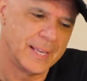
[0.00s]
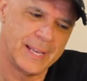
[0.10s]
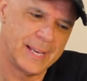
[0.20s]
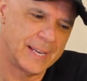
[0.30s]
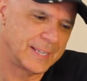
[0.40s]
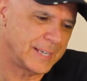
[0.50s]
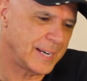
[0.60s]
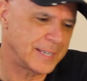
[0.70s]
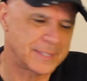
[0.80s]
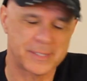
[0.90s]
And
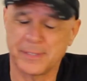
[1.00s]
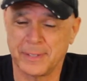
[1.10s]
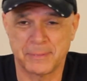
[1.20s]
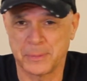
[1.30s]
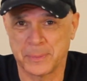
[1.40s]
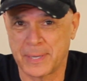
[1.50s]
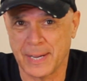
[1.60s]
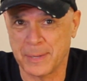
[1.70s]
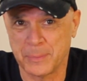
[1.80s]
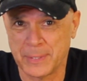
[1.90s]
I just love doing
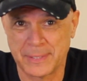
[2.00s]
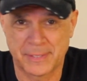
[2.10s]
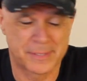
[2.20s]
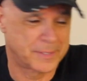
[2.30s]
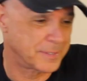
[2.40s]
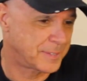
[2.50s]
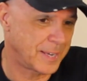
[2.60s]
Conways.